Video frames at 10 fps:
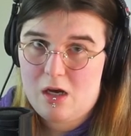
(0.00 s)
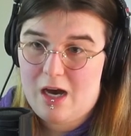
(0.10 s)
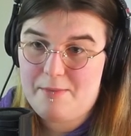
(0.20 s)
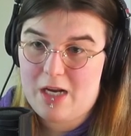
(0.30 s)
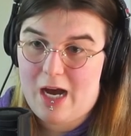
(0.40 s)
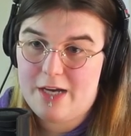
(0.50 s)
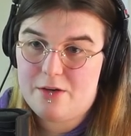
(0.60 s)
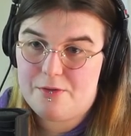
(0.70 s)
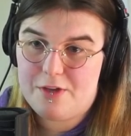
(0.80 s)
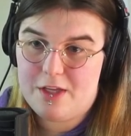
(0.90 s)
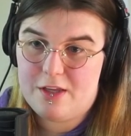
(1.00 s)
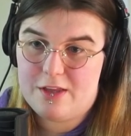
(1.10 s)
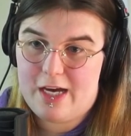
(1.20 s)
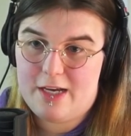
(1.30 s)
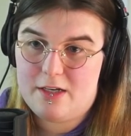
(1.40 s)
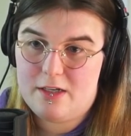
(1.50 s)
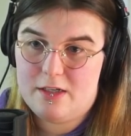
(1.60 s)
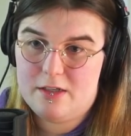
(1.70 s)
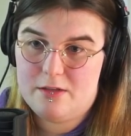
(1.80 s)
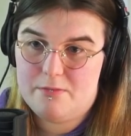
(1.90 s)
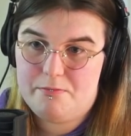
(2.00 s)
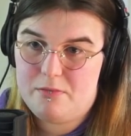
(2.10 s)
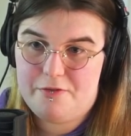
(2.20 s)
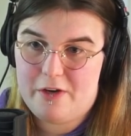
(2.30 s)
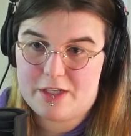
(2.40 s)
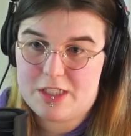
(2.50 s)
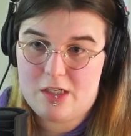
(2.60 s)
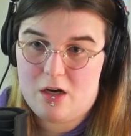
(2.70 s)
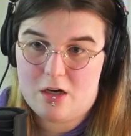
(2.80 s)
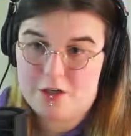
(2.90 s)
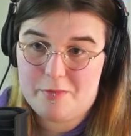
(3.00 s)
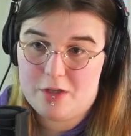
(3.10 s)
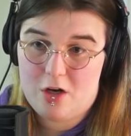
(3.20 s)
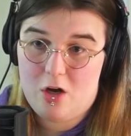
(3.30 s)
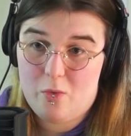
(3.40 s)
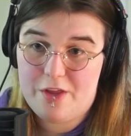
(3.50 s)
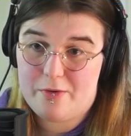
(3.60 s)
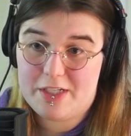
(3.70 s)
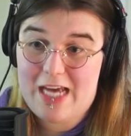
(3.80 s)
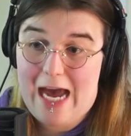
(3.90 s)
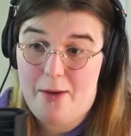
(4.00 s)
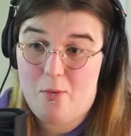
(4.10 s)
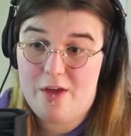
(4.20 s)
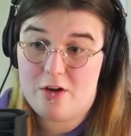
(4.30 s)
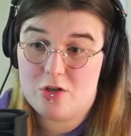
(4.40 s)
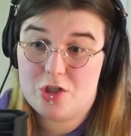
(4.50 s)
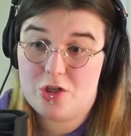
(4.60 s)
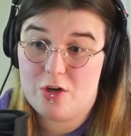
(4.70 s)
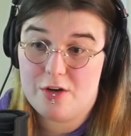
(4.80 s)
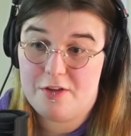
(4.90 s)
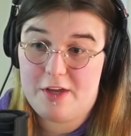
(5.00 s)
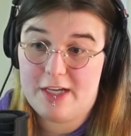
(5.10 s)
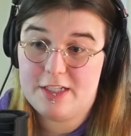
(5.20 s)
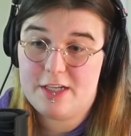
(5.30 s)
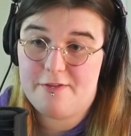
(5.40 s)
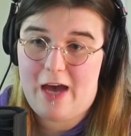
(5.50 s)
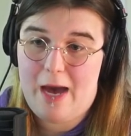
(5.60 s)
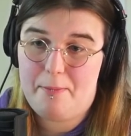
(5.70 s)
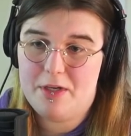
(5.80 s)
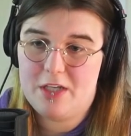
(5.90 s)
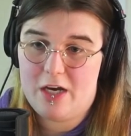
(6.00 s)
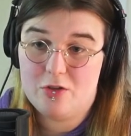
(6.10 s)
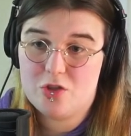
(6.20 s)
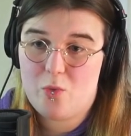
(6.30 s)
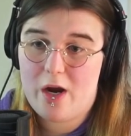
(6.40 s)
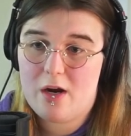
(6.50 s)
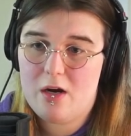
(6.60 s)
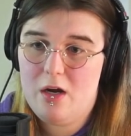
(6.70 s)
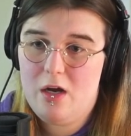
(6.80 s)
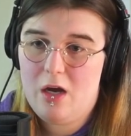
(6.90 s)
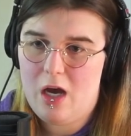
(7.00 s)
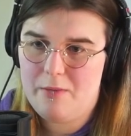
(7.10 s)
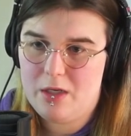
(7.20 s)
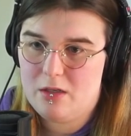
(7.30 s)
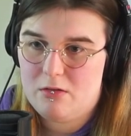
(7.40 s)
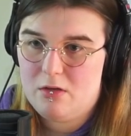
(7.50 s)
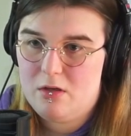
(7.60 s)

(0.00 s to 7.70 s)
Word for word: i mean i don't think that that uh, affects the argument at all whether it's whether certain things have happened elsewhere i mean